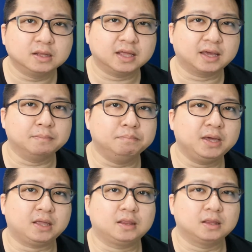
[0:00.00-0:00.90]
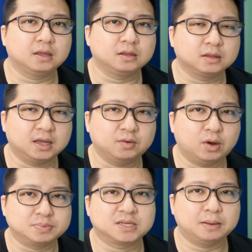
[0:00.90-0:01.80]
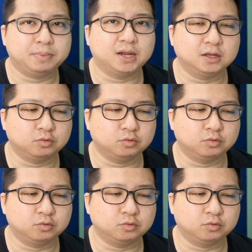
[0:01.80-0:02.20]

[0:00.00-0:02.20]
that can make the website better,